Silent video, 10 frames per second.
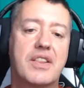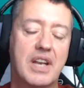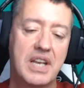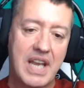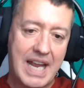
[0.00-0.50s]
the
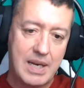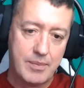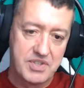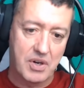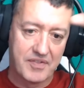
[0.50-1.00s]

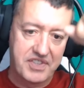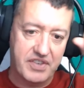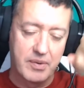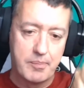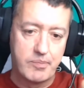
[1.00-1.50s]
names of
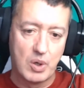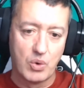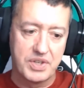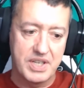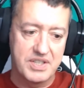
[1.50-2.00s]
different
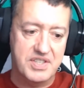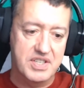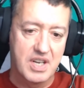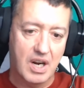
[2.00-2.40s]
buildings